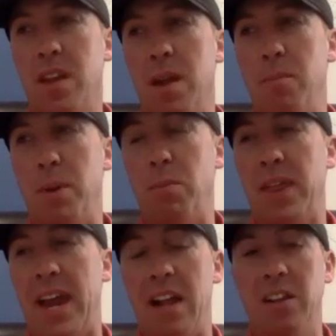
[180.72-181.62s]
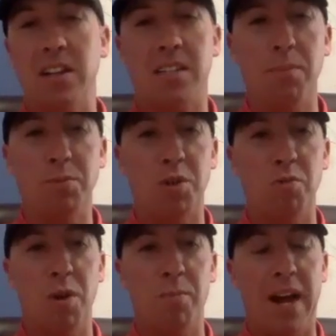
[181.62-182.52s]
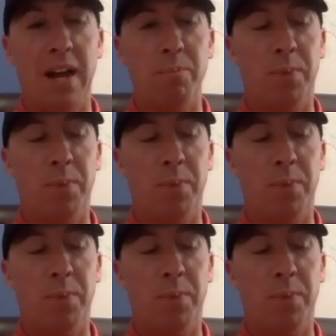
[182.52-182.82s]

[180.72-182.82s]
people that I looked up to were my